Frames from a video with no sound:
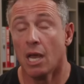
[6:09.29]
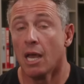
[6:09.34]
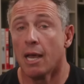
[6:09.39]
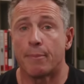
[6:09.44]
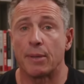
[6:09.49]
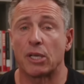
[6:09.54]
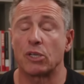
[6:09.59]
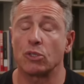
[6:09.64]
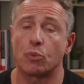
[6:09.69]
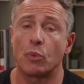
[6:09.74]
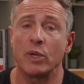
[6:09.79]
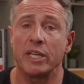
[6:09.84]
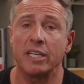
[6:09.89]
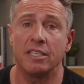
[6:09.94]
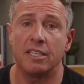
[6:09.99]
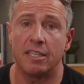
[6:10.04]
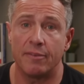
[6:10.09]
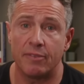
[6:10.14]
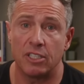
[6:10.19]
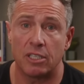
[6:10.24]
Because we
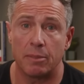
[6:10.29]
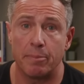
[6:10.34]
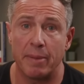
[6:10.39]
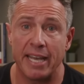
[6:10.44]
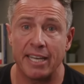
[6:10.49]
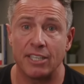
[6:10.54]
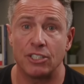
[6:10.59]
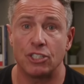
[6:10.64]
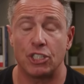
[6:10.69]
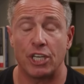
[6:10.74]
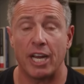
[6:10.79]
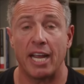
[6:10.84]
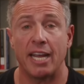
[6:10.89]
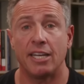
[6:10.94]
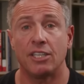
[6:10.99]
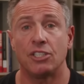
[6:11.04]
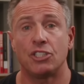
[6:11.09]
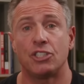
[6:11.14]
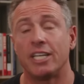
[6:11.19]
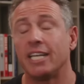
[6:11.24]
didn't even demand
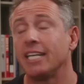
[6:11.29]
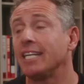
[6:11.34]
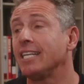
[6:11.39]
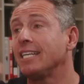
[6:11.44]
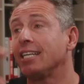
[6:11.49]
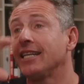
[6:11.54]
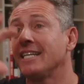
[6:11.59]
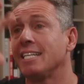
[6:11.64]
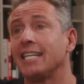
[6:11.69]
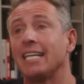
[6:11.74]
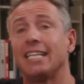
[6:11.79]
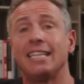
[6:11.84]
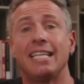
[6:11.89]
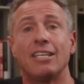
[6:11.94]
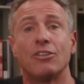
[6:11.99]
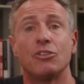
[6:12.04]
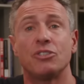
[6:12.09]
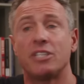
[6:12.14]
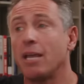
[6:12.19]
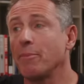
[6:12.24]
change in the
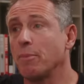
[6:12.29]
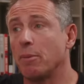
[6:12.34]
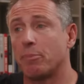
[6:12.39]
entertainment